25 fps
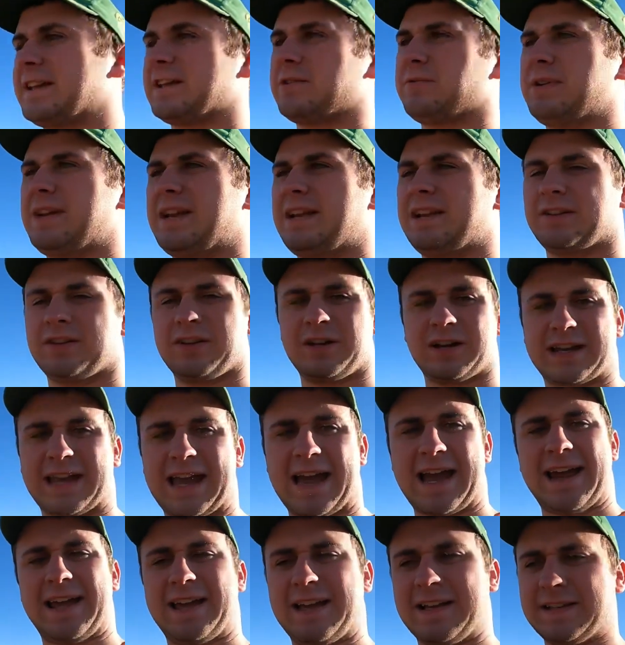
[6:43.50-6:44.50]
that we need to look
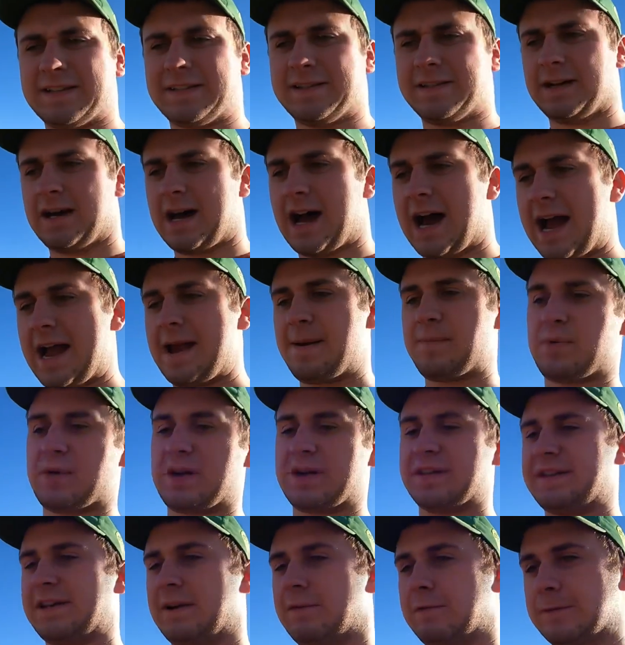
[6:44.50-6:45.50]
at is the
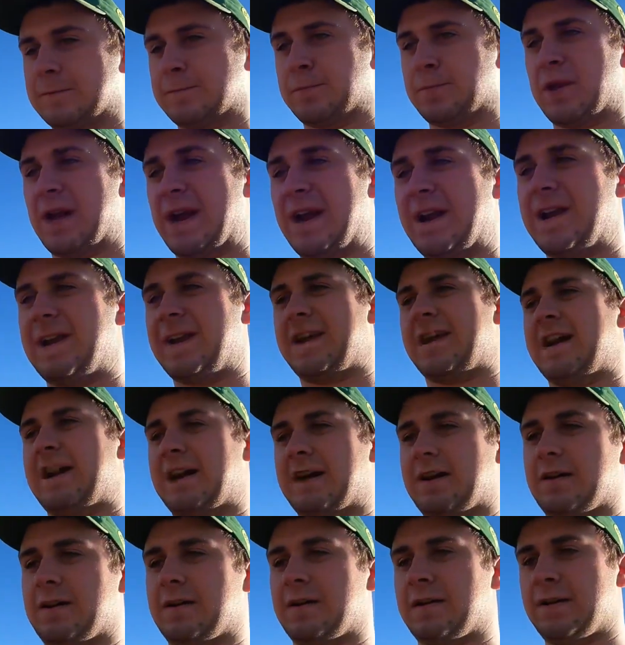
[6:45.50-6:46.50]
hybrids that was planted
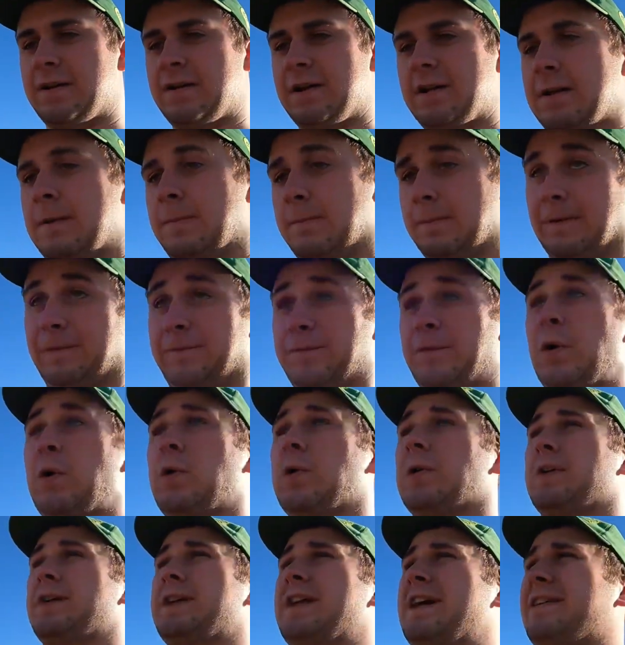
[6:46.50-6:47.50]
here
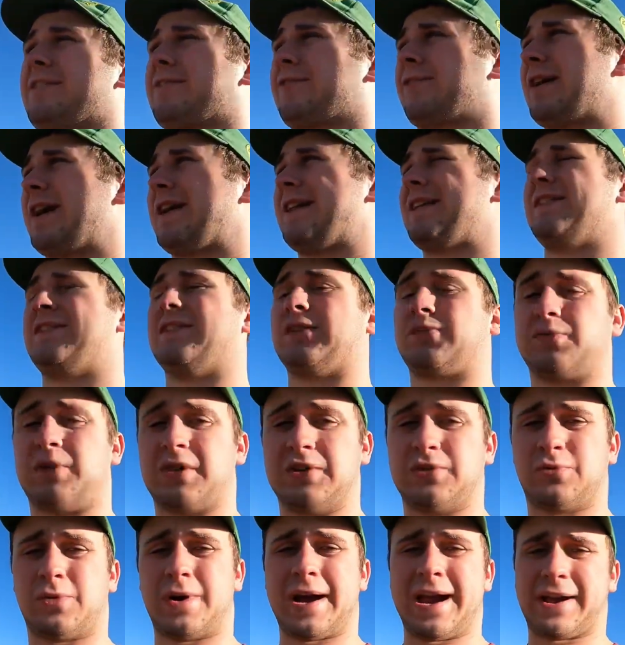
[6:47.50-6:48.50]
before. Now granted, this
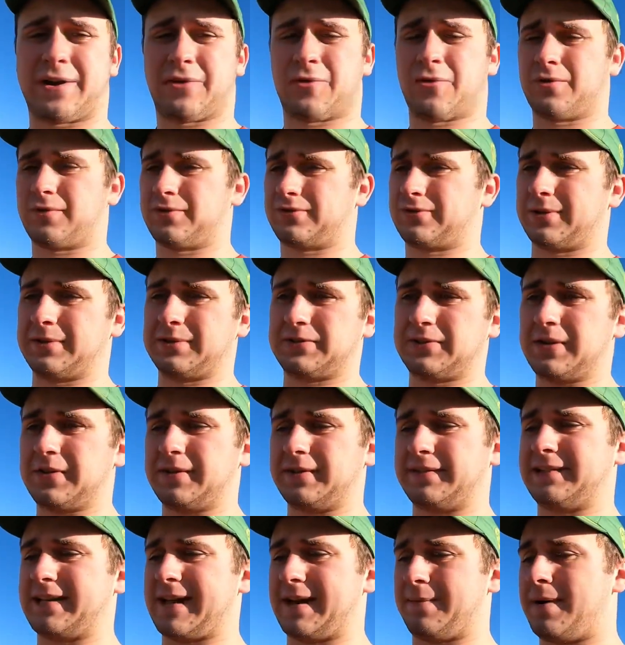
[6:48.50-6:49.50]
was white corn, so it's all
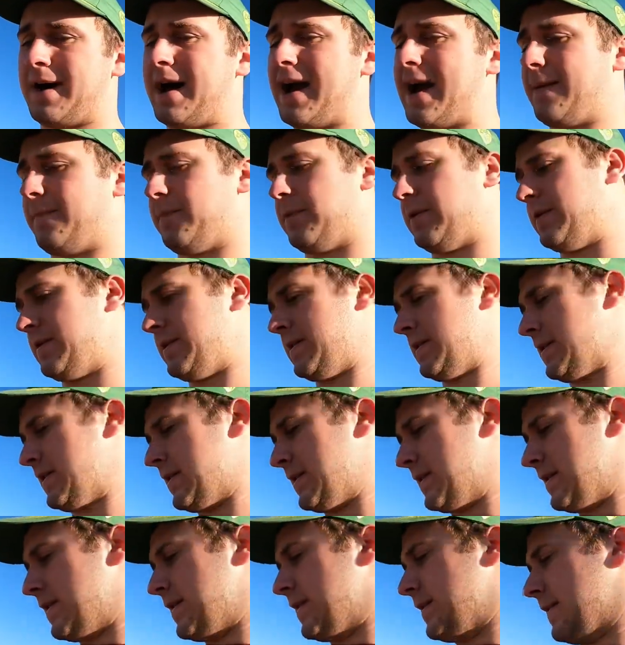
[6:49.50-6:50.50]
the same hybrid,
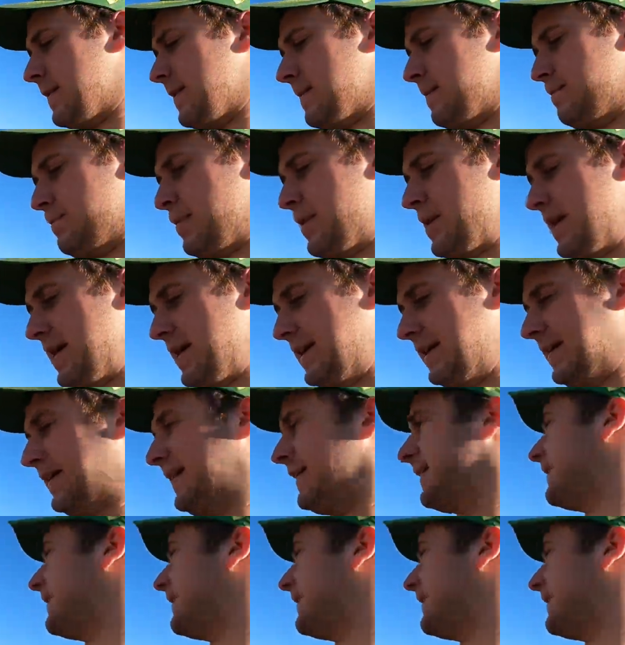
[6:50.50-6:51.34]
but